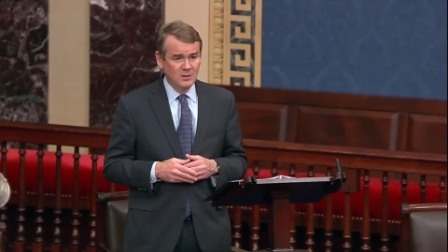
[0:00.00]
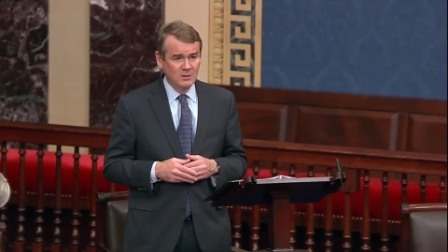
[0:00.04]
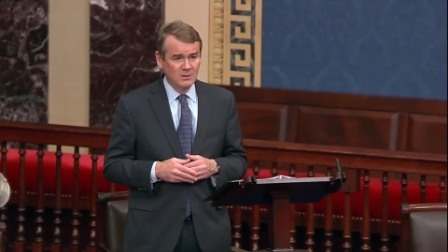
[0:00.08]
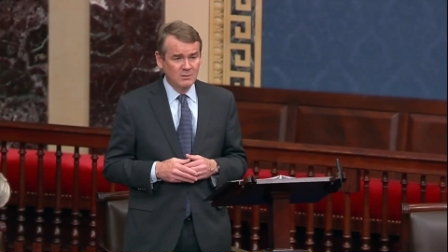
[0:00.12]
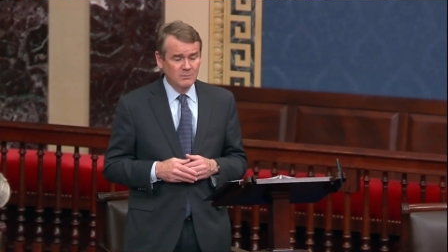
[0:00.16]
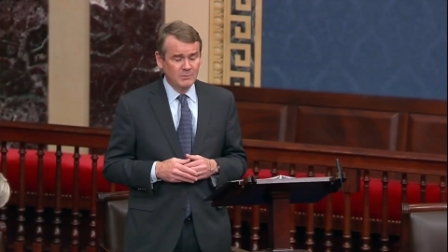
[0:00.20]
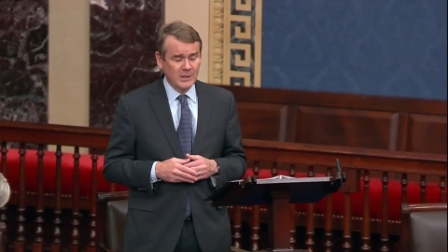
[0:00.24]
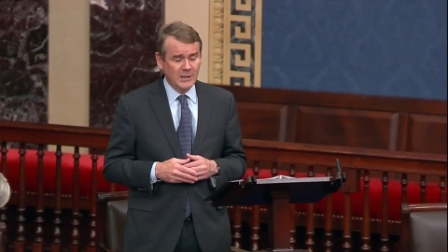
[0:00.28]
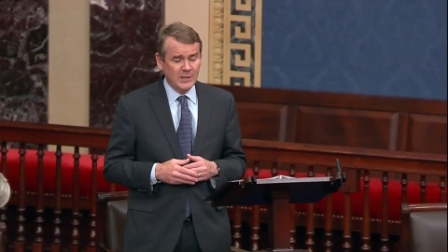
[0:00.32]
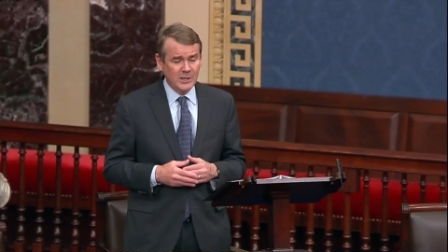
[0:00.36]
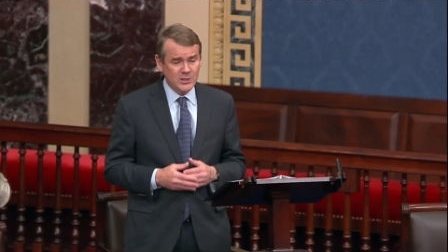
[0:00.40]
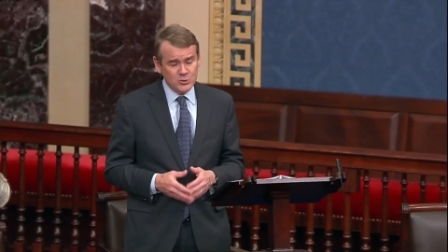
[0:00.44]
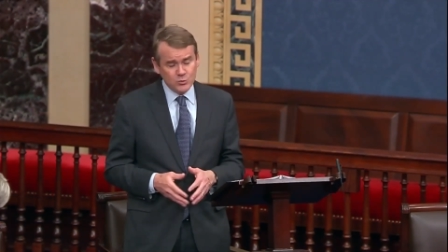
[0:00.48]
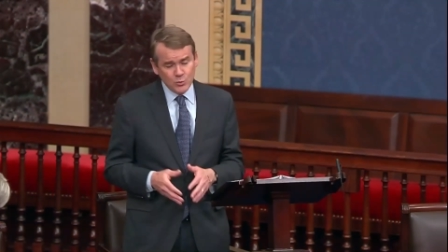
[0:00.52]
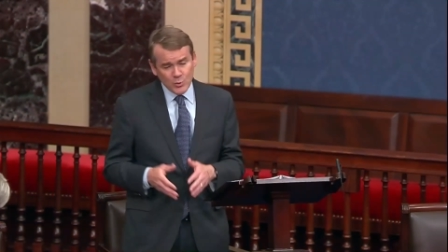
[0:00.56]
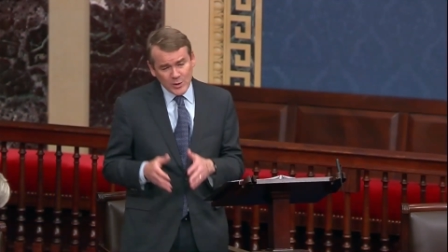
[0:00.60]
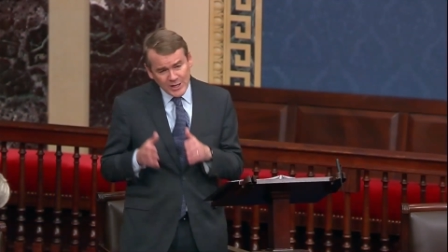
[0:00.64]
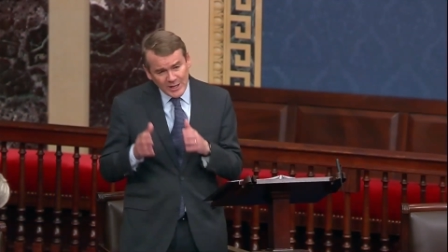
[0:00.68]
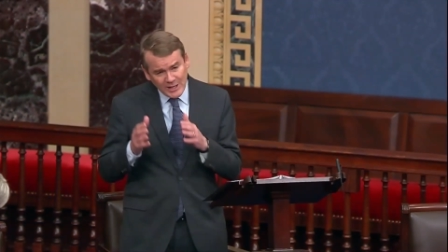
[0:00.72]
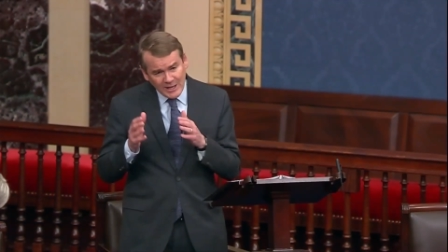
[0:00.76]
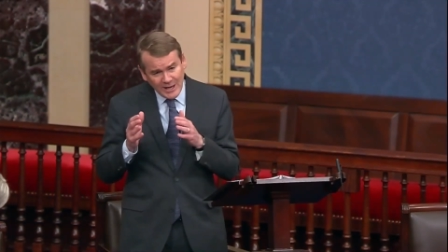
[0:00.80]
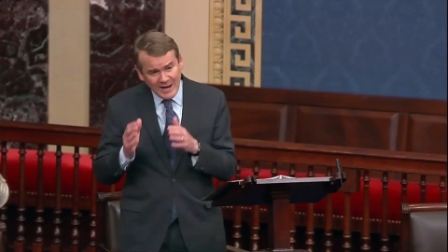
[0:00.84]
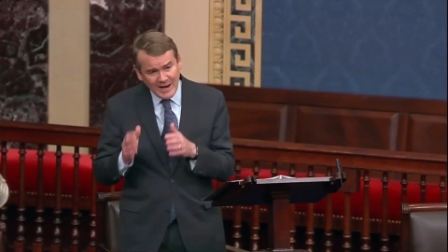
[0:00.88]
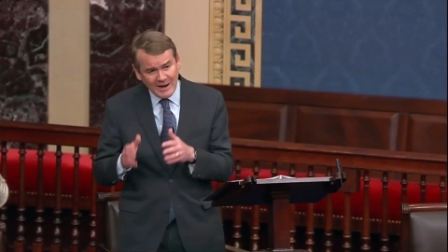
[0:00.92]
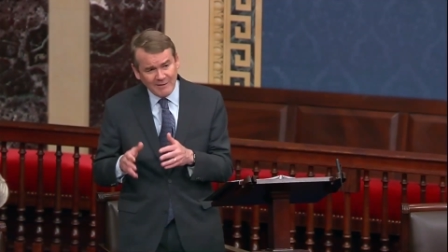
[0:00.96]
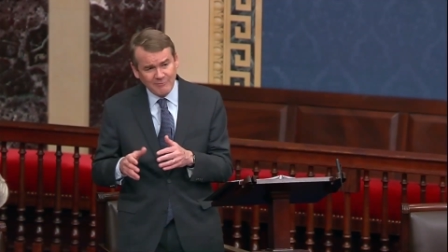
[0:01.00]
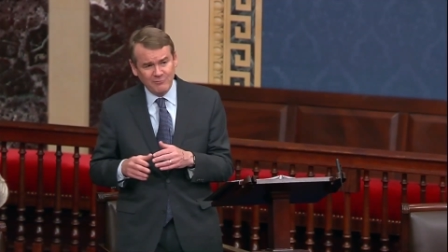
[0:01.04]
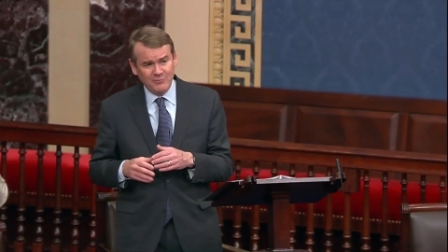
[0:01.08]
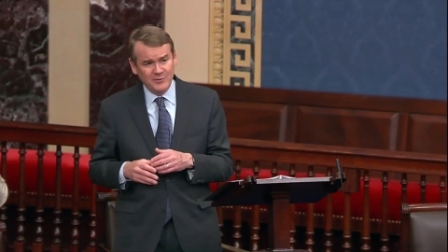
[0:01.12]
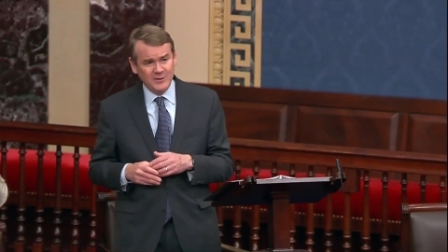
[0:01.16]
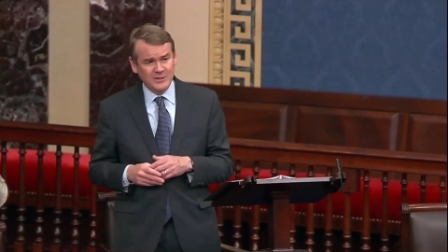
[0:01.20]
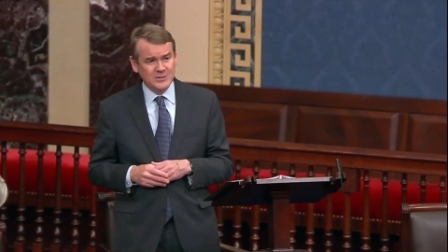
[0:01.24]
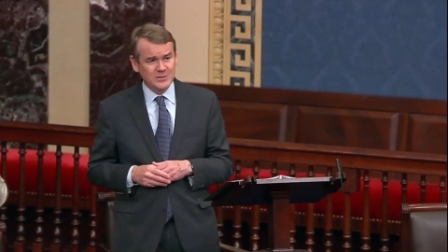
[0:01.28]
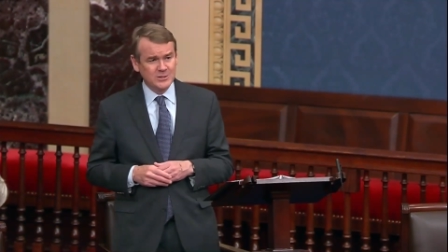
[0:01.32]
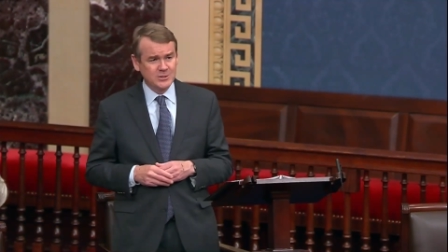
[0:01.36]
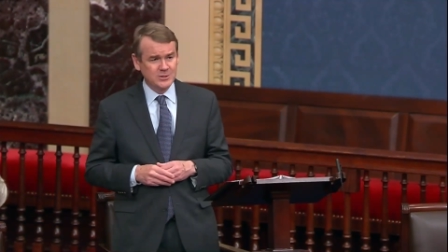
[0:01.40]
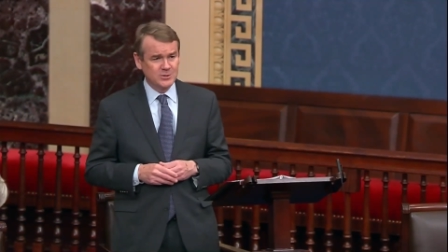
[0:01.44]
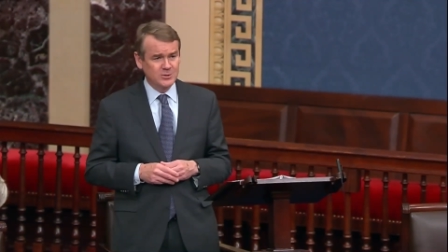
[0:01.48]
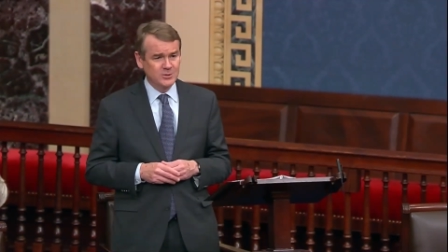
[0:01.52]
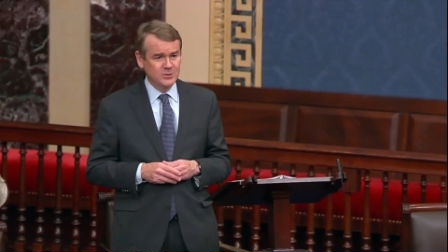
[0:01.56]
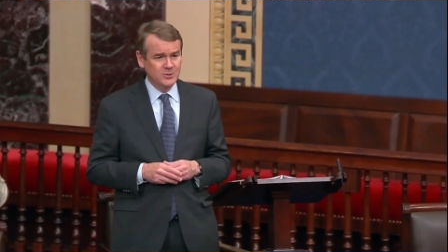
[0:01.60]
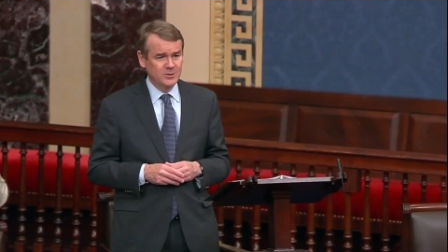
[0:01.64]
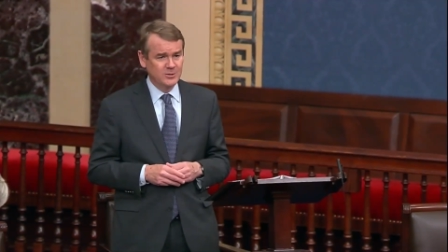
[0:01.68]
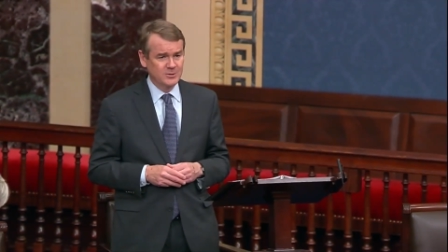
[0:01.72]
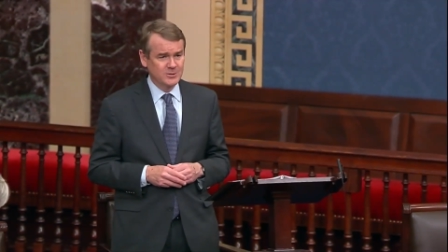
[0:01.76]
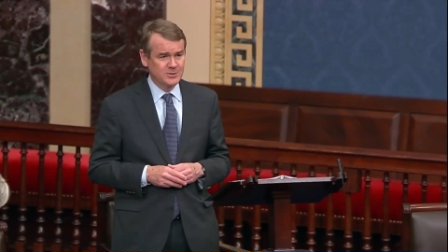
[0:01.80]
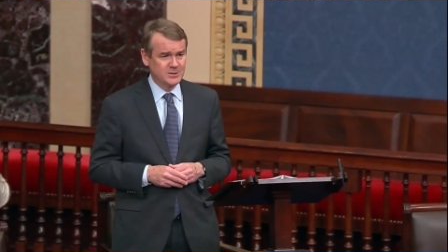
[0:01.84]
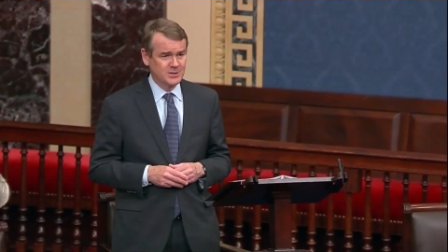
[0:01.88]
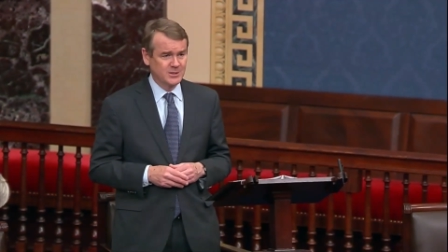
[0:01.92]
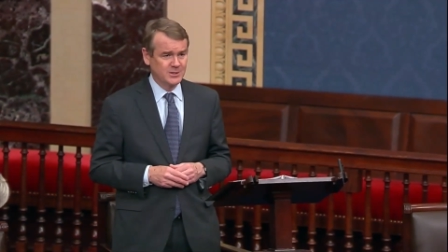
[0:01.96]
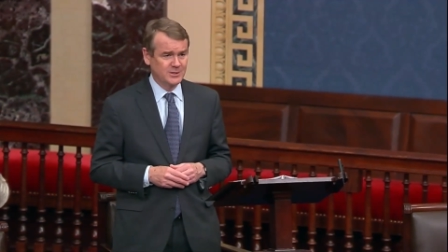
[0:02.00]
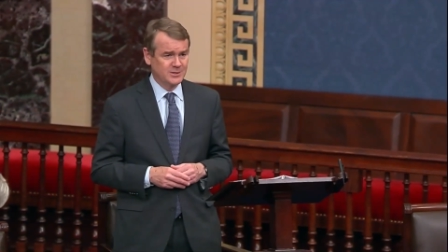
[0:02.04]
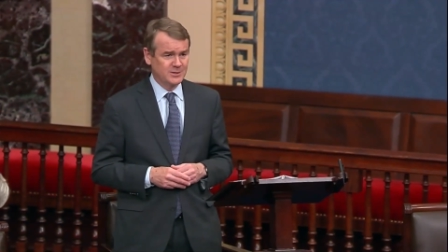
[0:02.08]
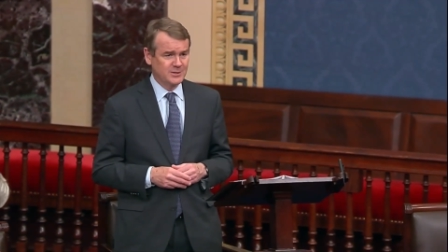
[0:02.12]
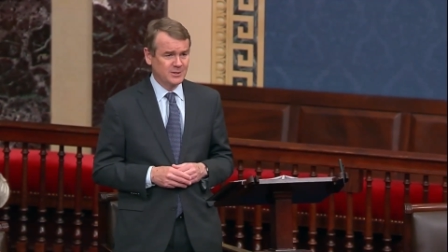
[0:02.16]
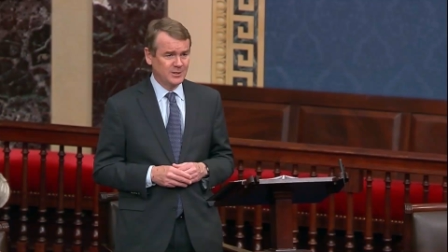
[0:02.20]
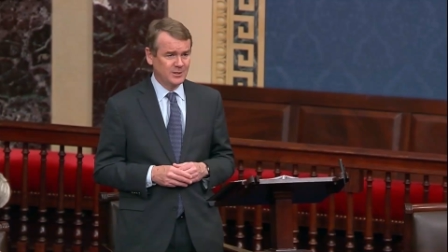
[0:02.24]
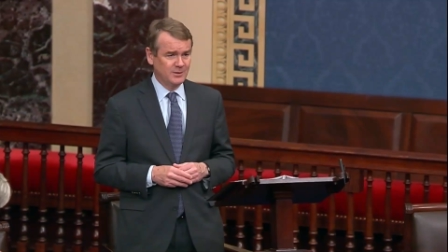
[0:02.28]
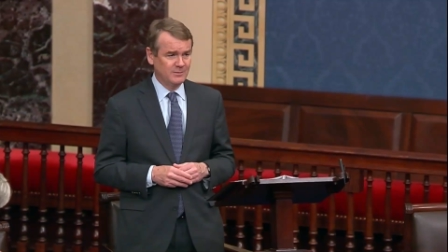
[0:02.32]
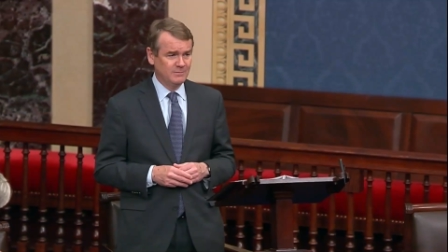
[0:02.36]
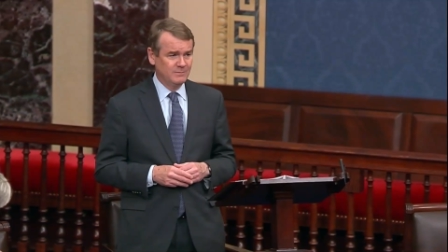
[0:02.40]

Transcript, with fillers: because we can't fix it two years at a time.